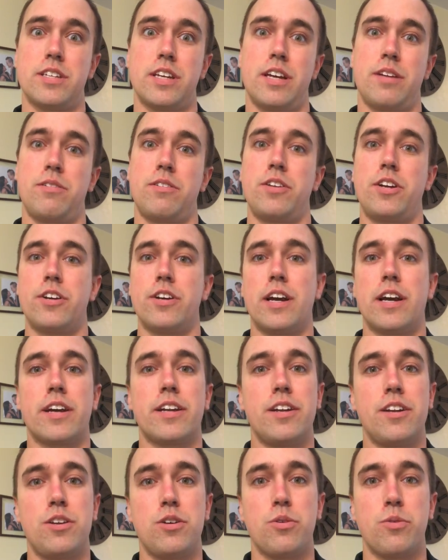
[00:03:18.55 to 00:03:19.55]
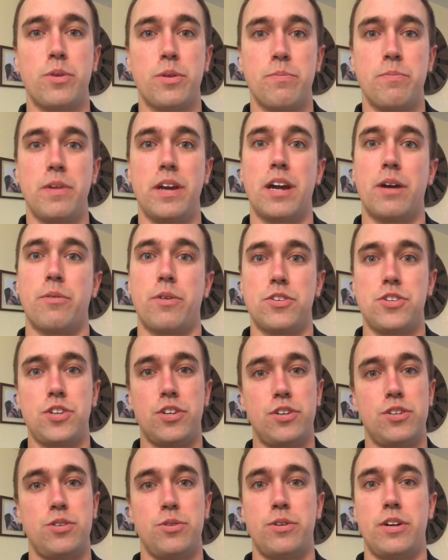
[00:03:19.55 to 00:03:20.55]
and you're not going to do it with me. I want you
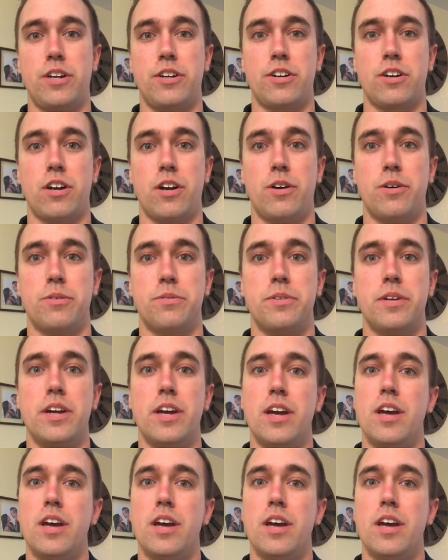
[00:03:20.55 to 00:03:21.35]
to do it on your own.